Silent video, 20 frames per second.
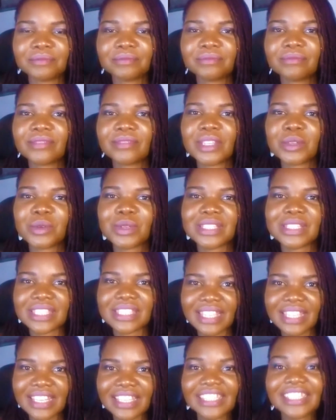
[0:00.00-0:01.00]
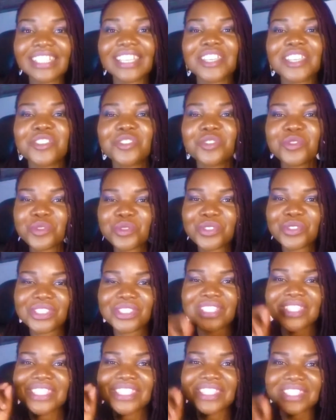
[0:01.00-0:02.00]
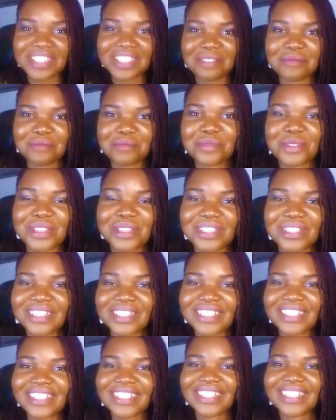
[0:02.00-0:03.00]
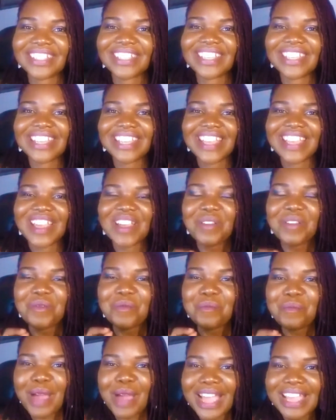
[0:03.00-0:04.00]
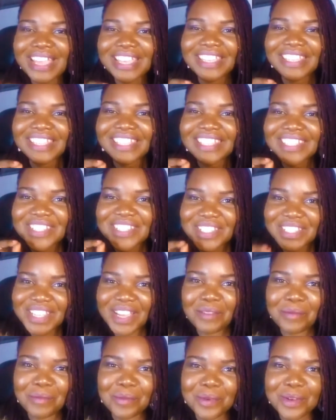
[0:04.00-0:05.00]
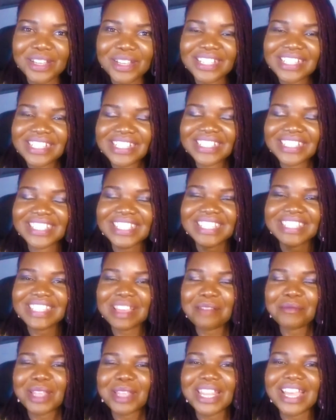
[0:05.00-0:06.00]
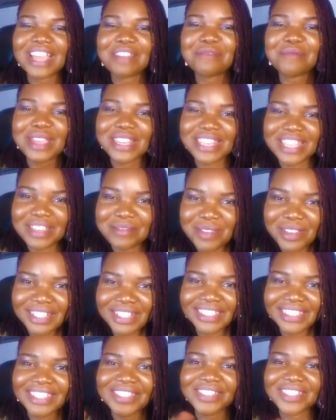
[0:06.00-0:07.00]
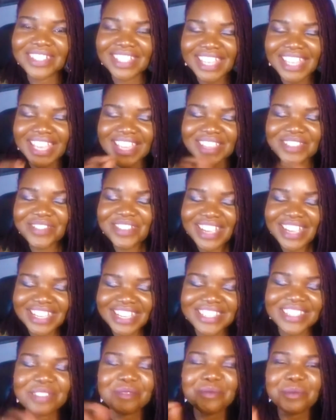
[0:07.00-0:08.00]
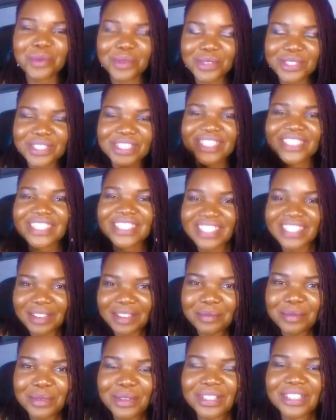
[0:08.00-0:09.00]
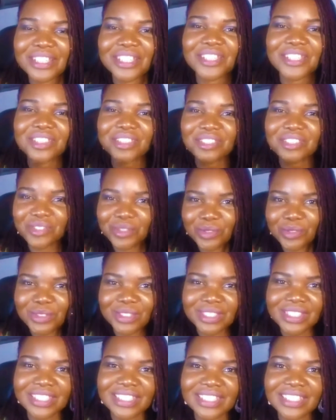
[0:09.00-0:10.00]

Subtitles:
They were selling a used stamp, my stamp, the stamp that had my name on it, a Ugandan postage stamp, used